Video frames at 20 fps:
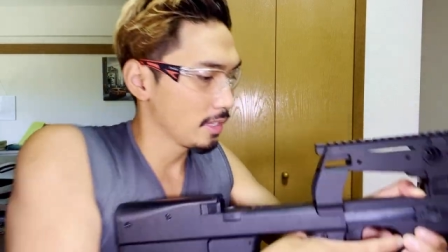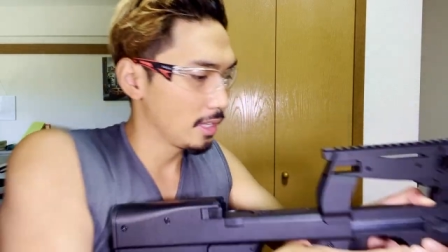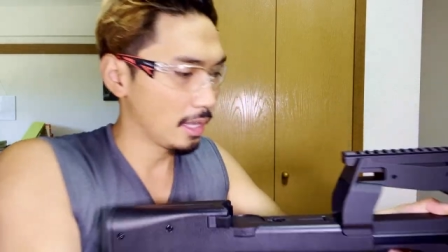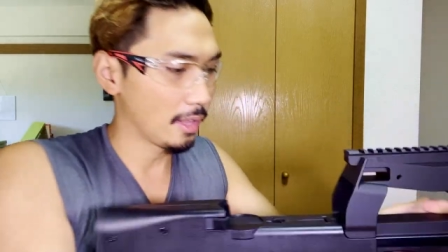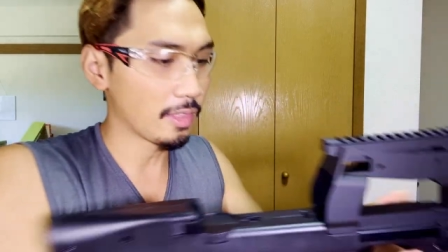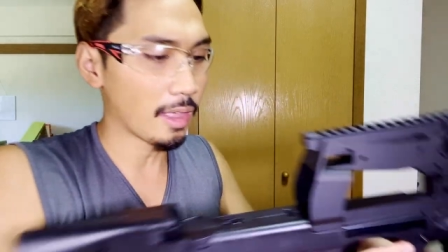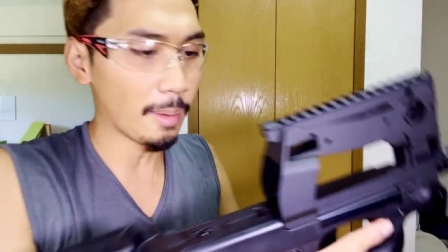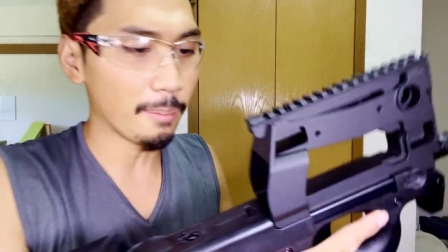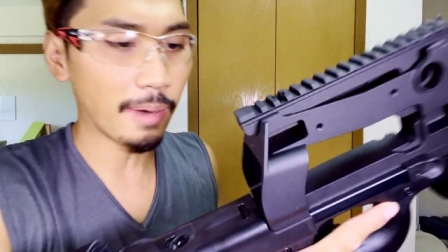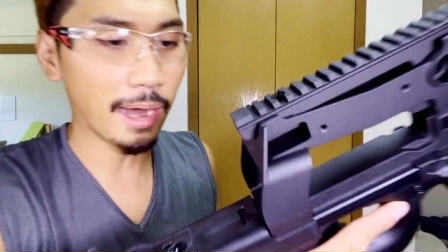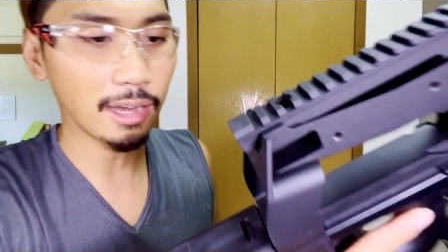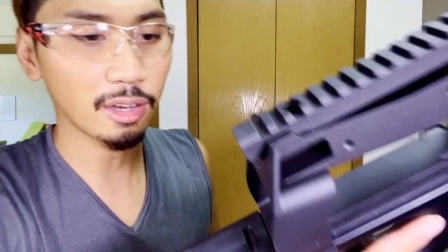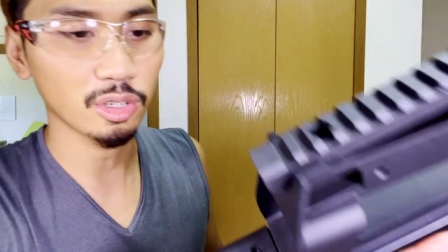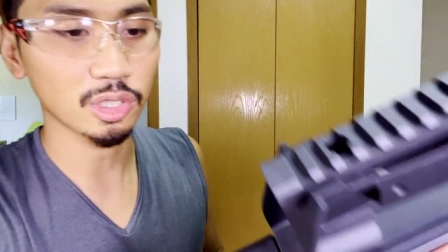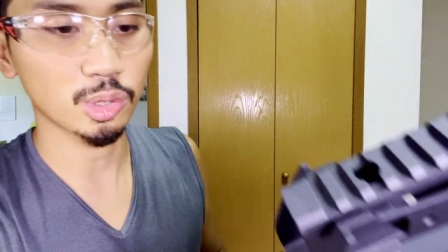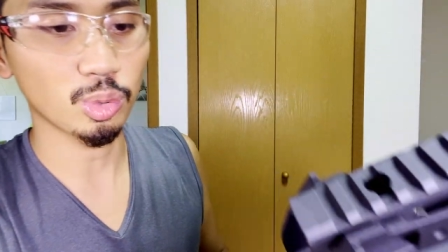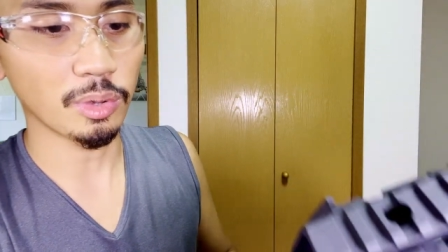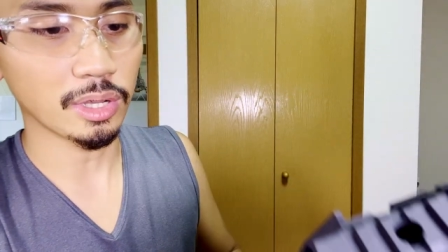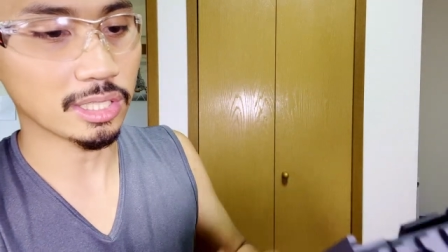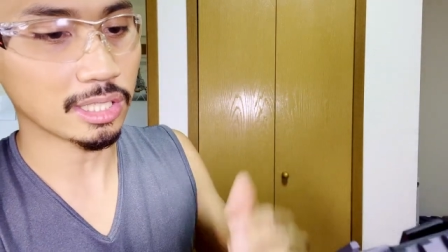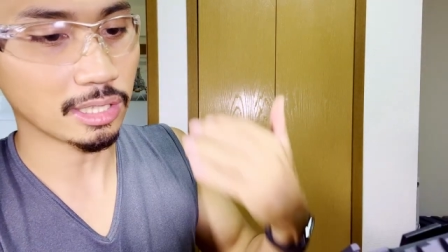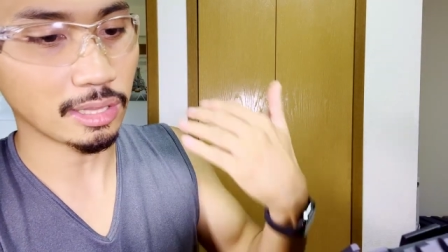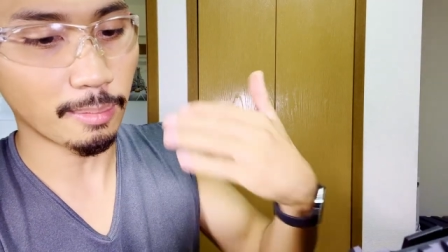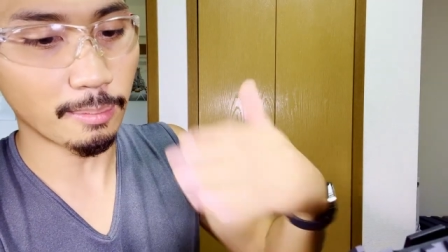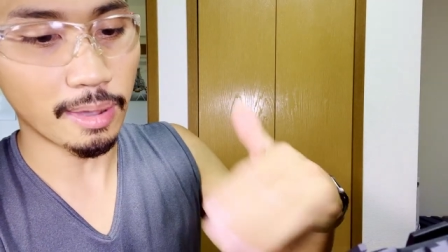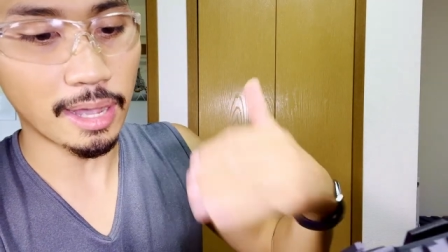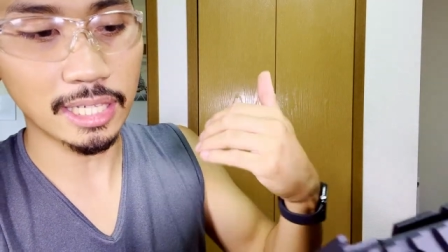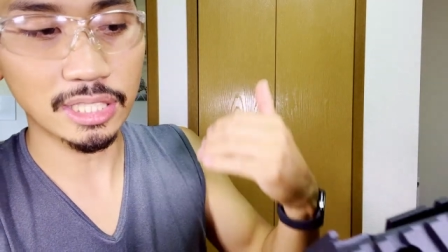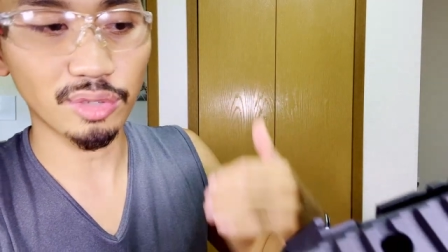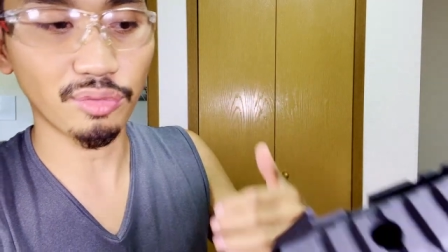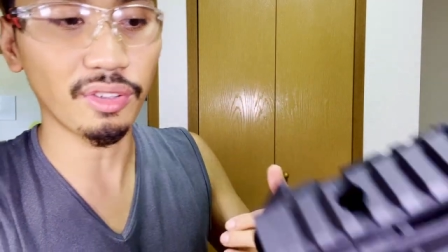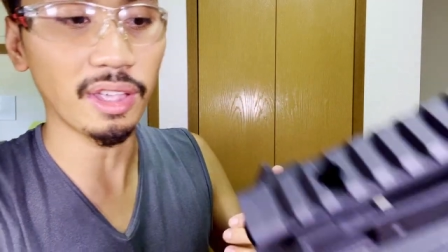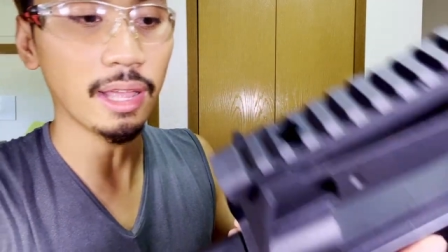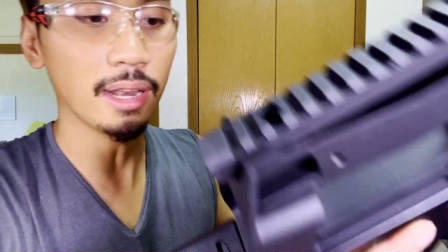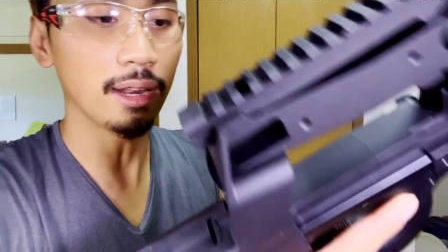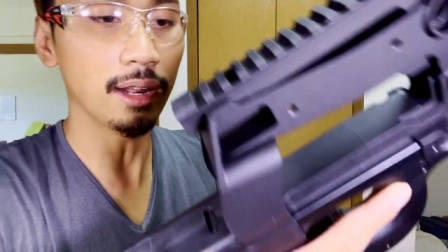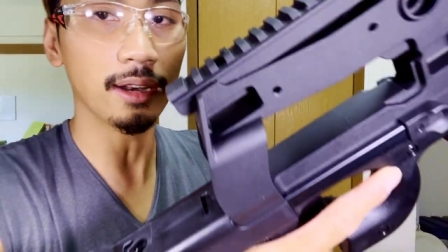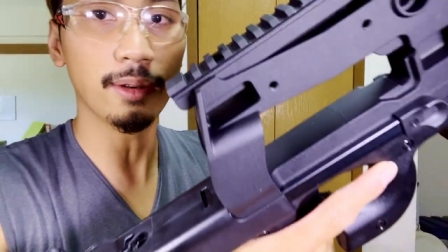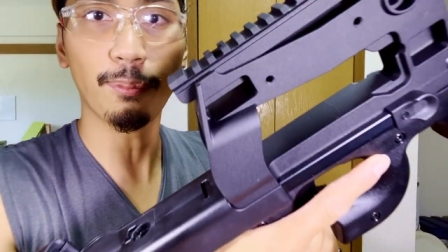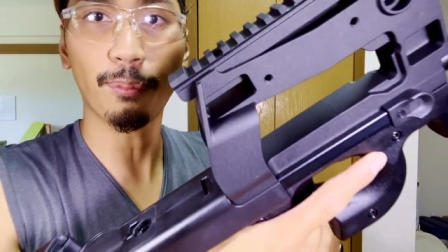And that micro switch in the MOSFET,
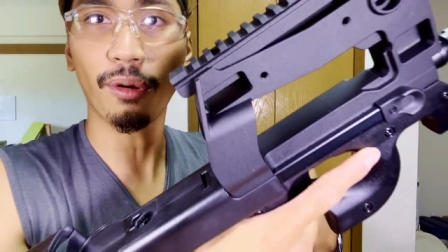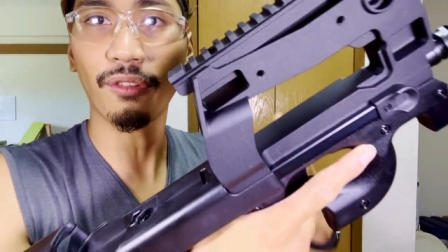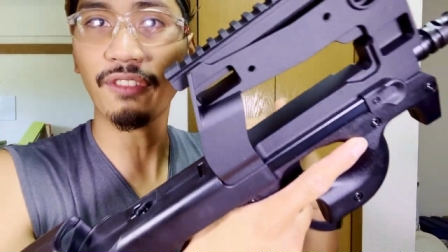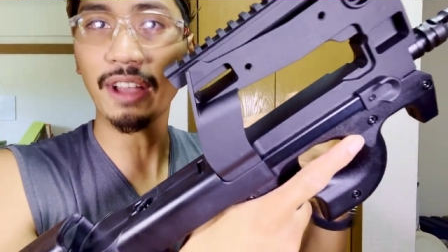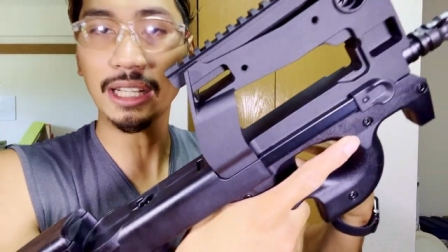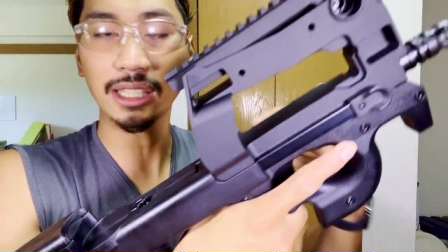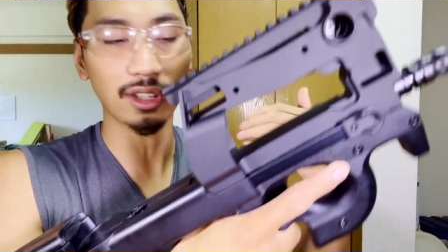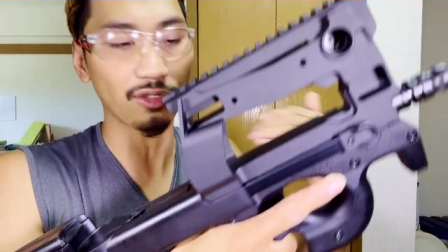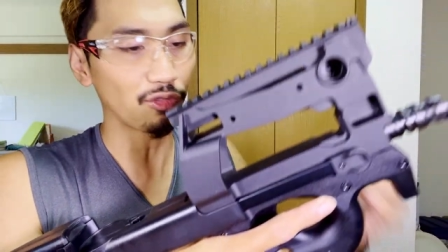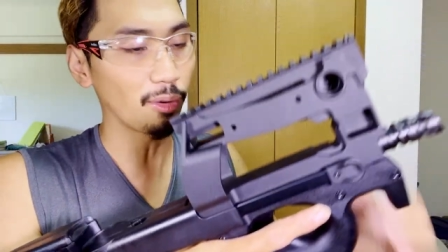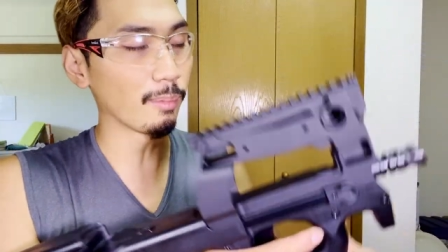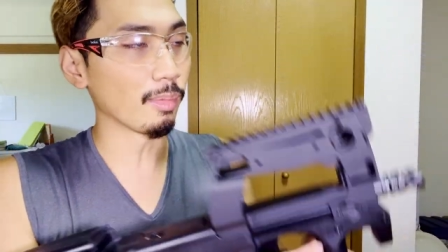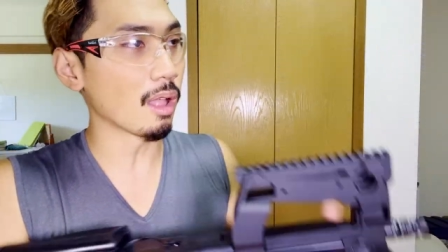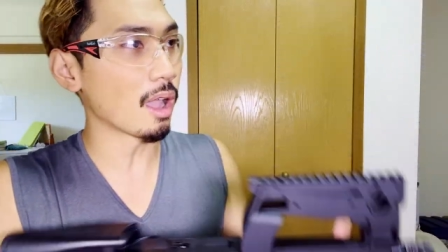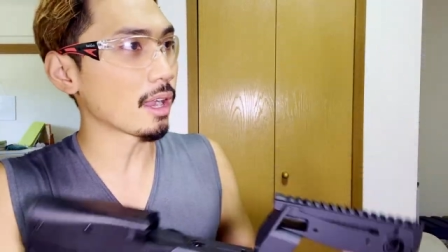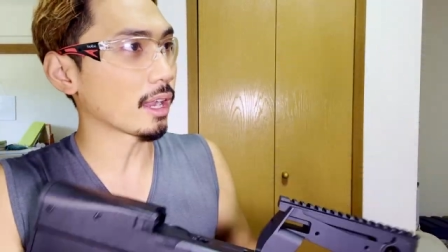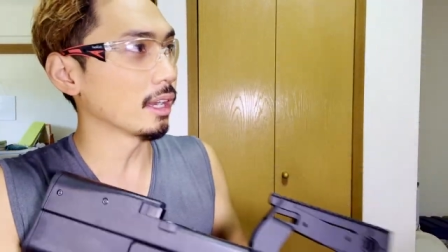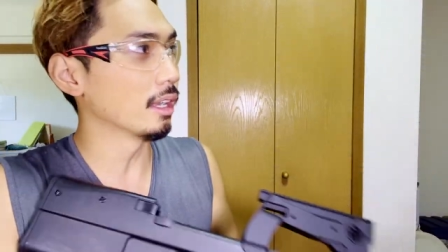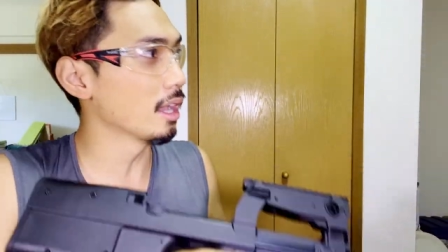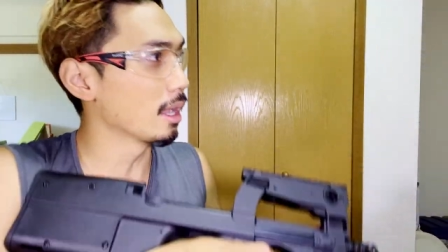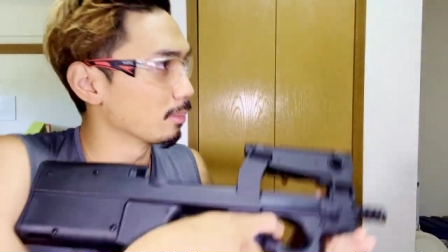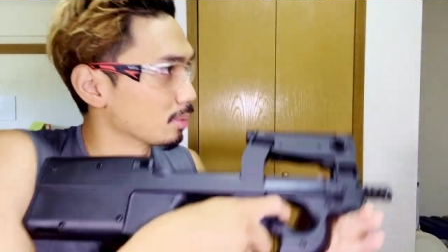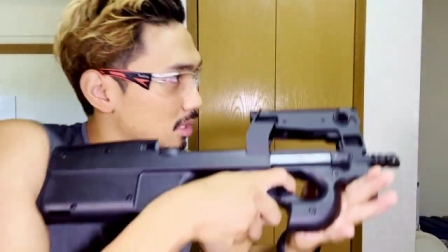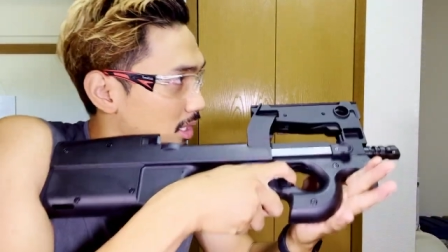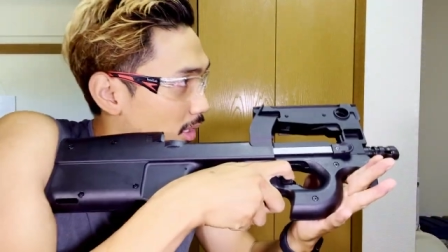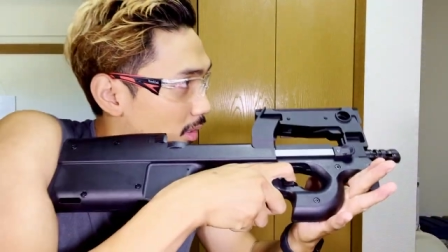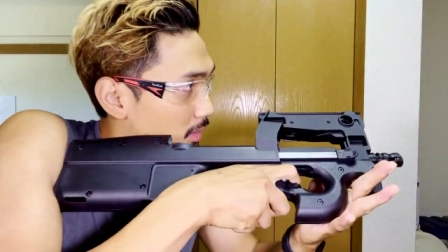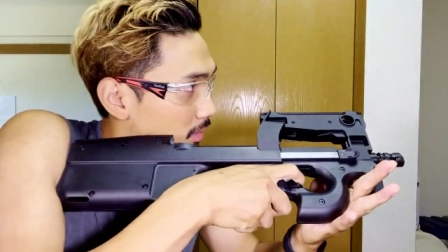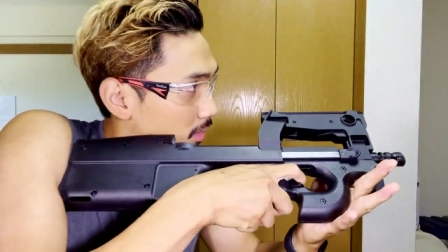it prevents it from locking up, so